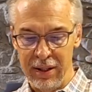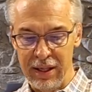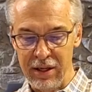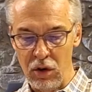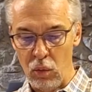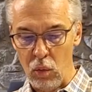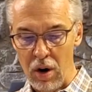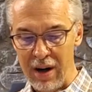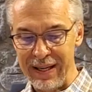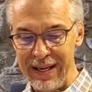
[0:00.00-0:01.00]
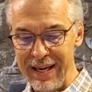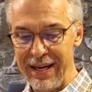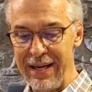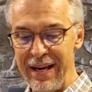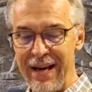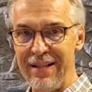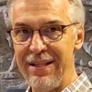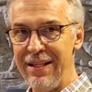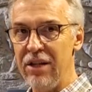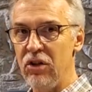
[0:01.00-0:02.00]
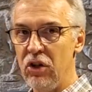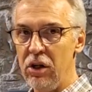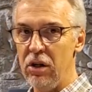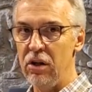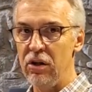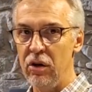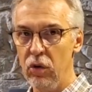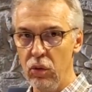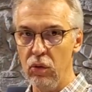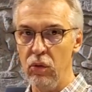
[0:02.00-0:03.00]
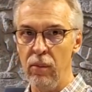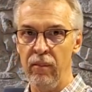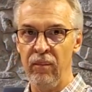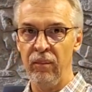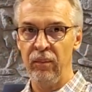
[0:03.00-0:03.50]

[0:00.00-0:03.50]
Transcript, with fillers: they need to walk in and see a church who